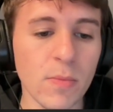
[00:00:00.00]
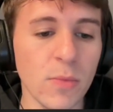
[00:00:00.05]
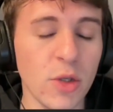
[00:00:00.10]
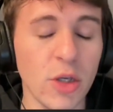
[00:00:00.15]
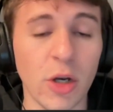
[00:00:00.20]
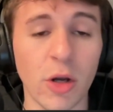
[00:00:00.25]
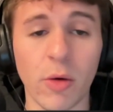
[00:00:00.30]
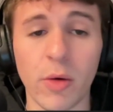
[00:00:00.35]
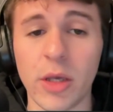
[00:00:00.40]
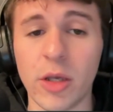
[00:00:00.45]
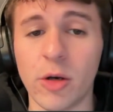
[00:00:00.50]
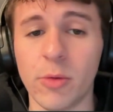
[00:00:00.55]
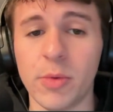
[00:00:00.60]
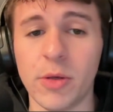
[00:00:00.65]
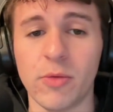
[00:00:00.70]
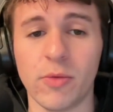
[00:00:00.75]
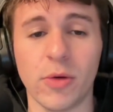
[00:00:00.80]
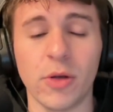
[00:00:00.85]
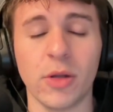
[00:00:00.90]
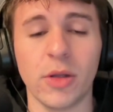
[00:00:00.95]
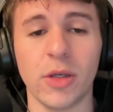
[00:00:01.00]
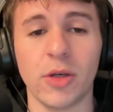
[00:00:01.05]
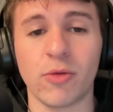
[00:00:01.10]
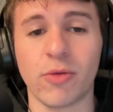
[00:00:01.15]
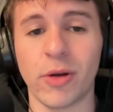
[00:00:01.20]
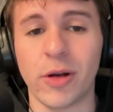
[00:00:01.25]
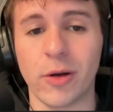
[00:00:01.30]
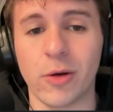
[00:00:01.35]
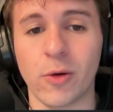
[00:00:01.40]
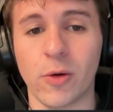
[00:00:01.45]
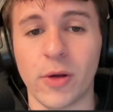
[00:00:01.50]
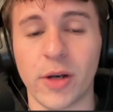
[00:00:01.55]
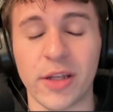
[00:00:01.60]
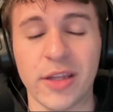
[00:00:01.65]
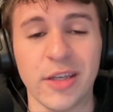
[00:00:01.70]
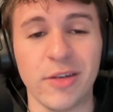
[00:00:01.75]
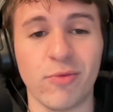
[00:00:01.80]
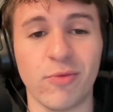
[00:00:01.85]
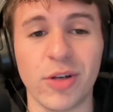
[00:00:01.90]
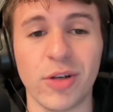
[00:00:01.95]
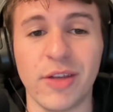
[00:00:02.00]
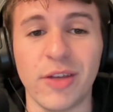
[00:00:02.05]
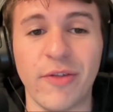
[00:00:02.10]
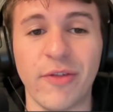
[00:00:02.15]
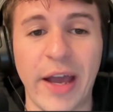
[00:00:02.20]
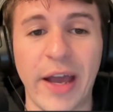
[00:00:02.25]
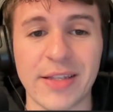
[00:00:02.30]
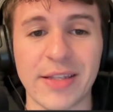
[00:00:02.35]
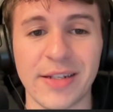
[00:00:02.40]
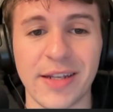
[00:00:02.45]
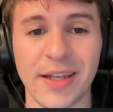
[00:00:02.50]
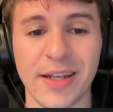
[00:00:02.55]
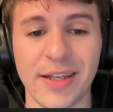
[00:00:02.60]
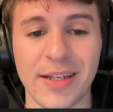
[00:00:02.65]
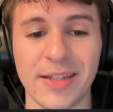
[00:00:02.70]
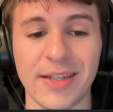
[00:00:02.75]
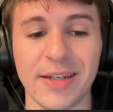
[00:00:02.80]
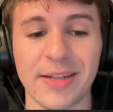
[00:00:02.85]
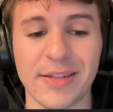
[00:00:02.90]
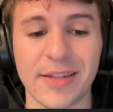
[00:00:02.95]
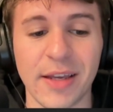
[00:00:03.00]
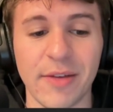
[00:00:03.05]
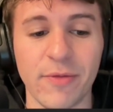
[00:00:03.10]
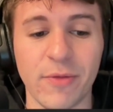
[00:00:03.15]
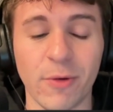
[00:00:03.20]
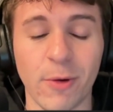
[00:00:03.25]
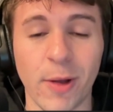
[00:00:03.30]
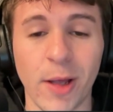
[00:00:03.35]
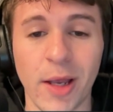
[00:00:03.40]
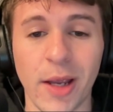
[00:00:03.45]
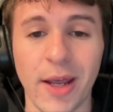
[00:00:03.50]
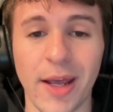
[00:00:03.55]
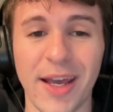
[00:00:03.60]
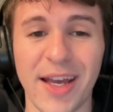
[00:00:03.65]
you know, it'll be really critical and I think really fascinating and insightful